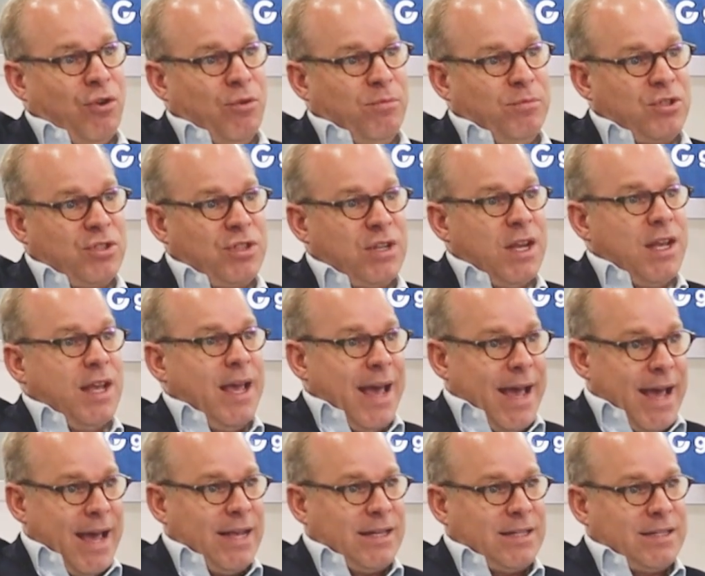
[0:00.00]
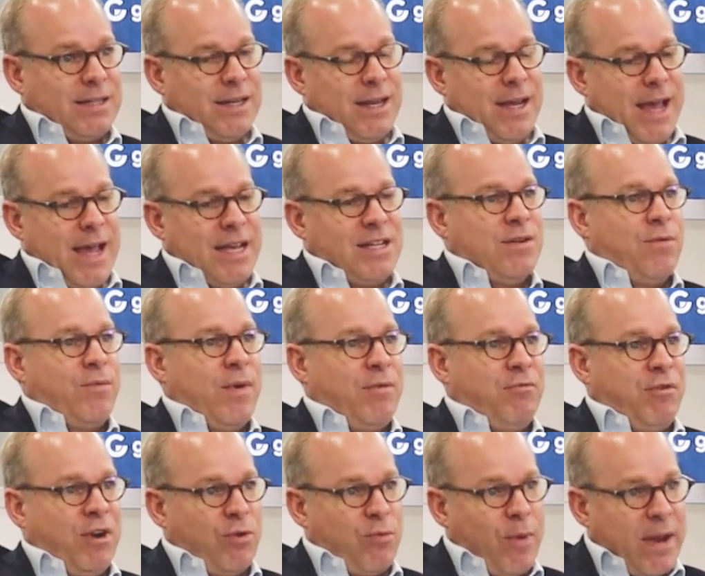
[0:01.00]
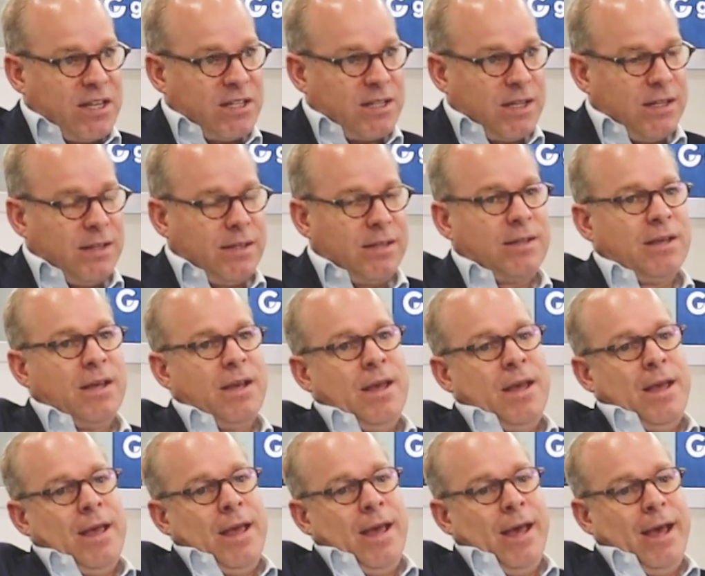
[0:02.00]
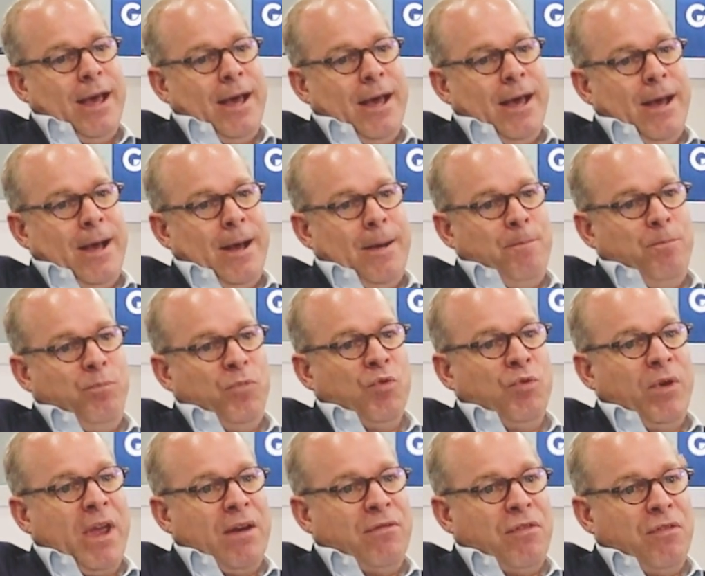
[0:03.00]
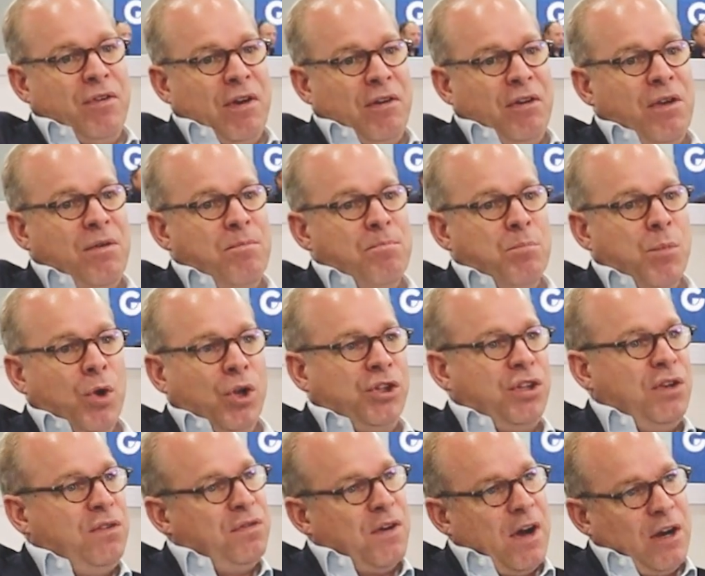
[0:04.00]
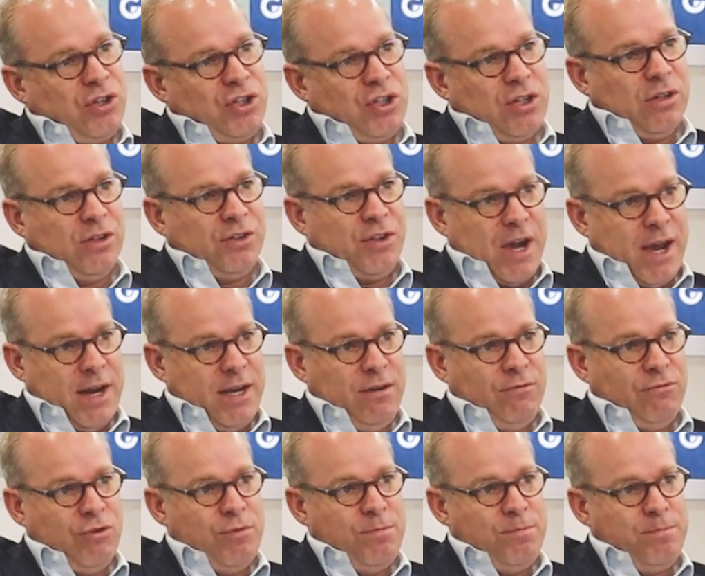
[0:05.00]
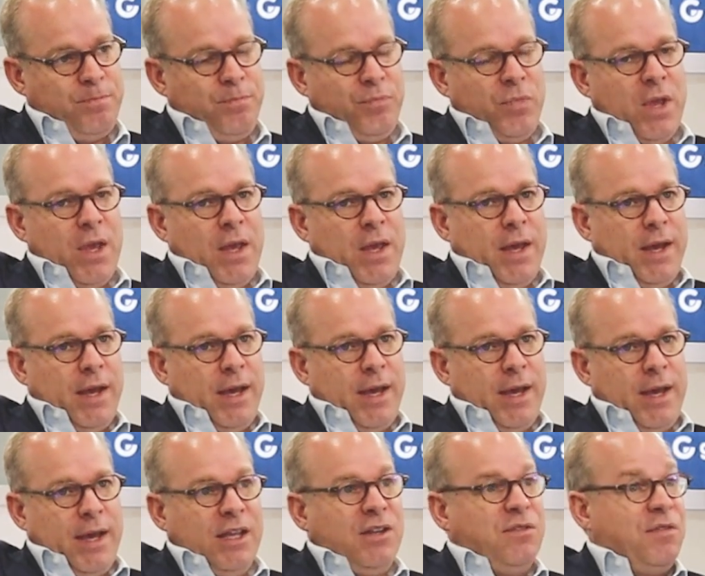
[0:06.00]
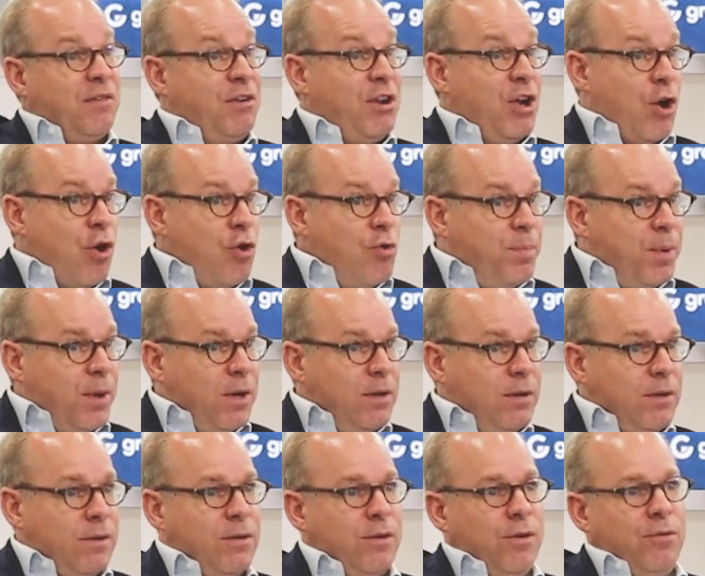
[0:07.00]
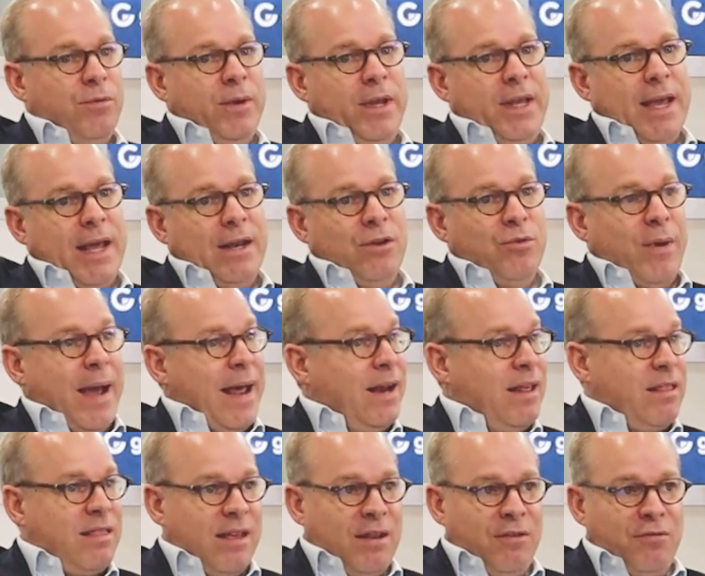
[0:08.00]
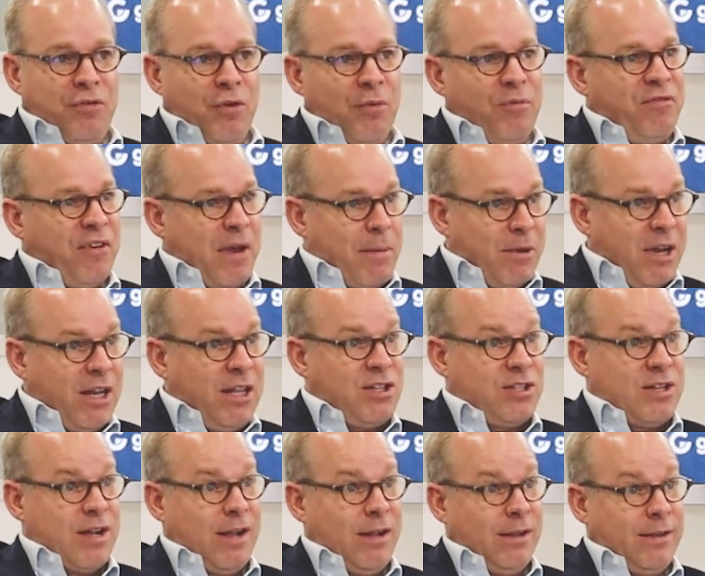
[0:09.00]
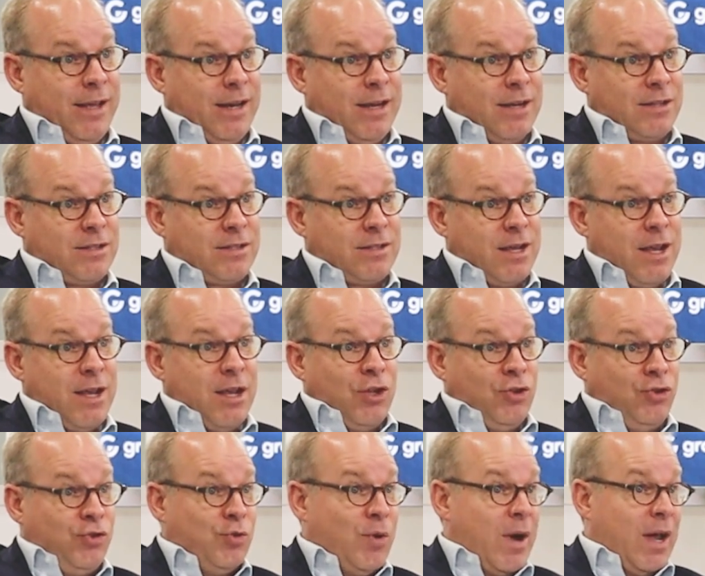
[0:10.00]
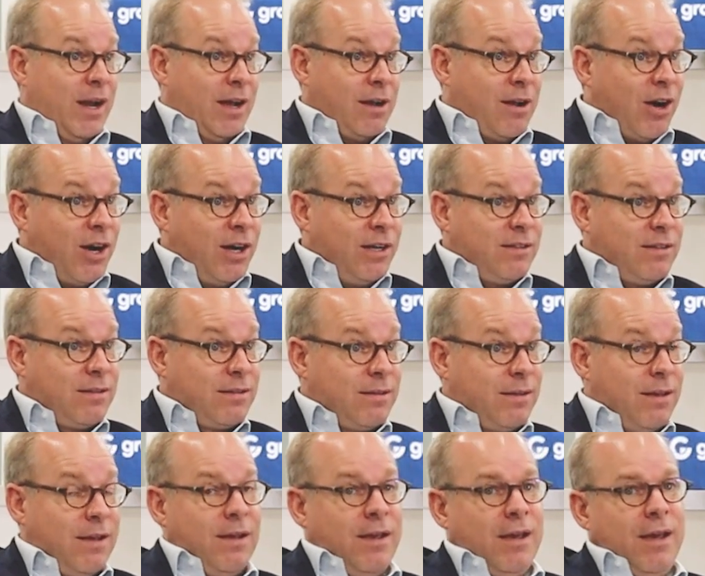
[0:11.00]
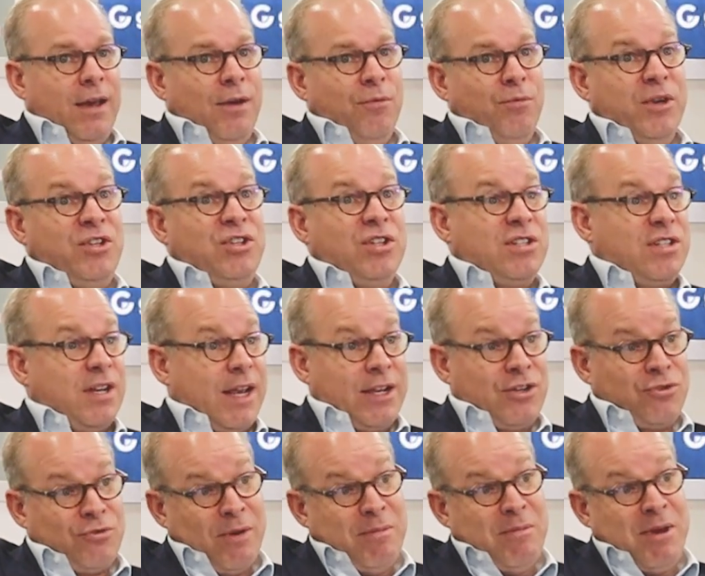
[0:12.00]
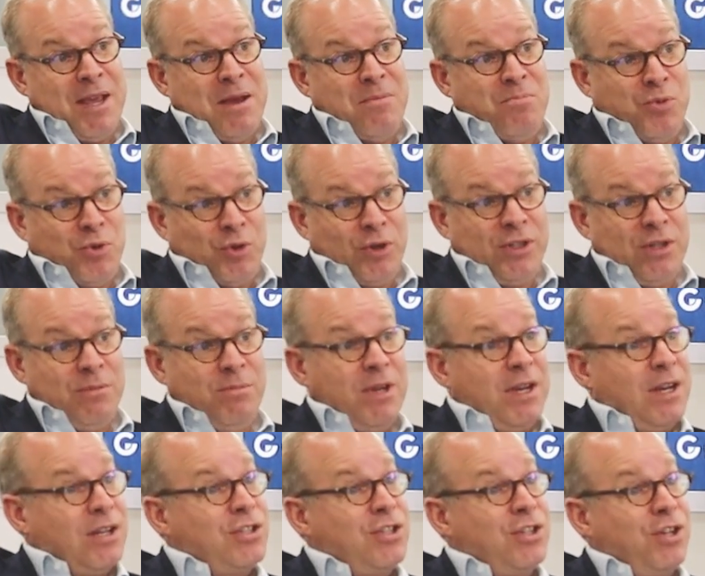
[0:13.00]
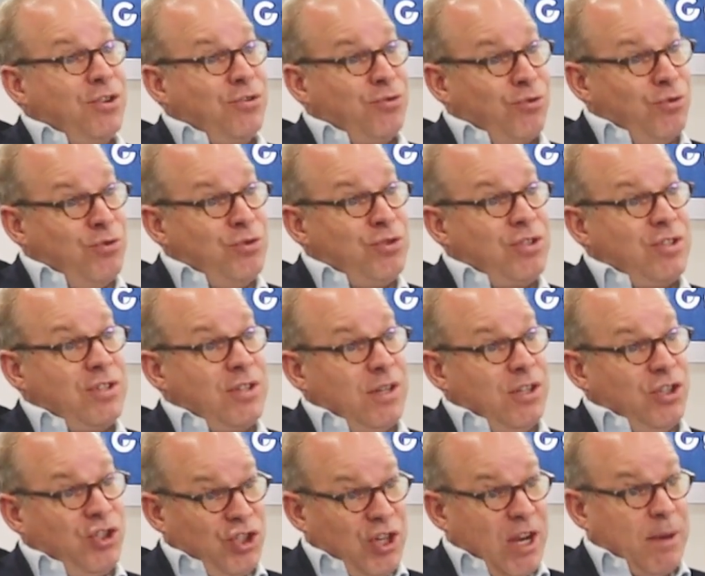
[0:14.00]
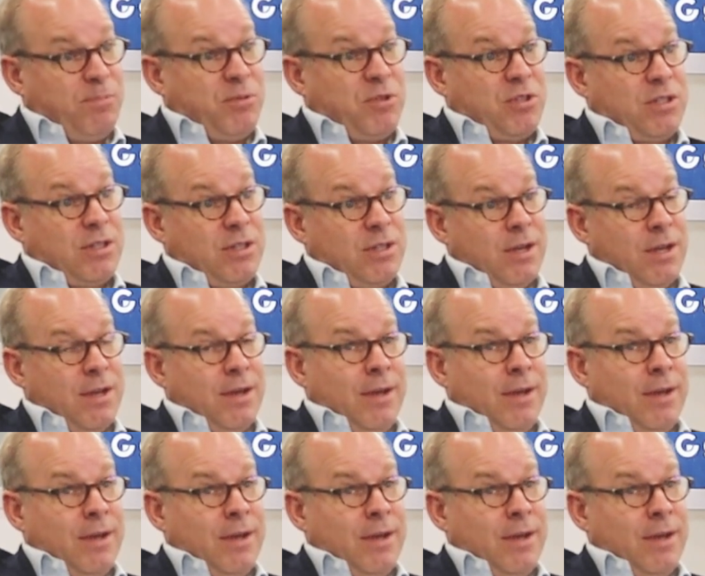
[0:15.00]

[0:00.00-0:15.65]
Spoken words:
rooms as and when requested. We have a very multifunctional dining room. It's very open. We can do anything from family style dinners to a la carte, which is extremely important because the cruise ships